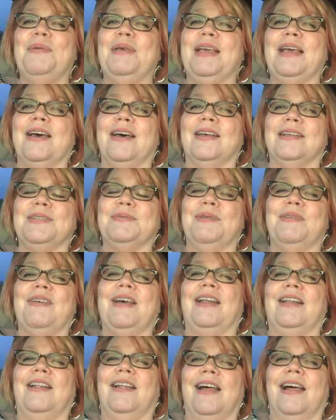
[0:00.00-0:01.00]
because we've
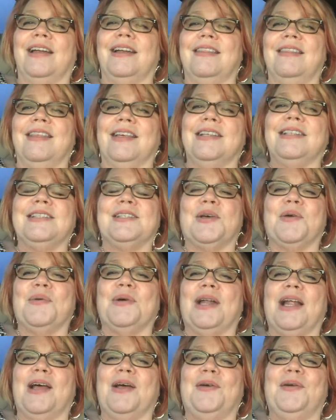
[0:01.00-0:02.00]
got a lot of things
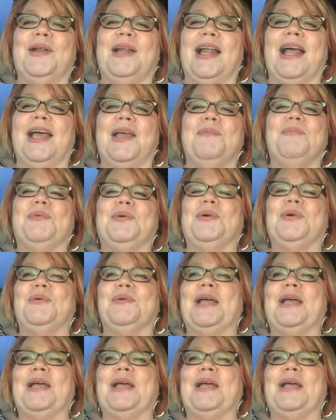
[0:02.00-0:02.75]
going on in April.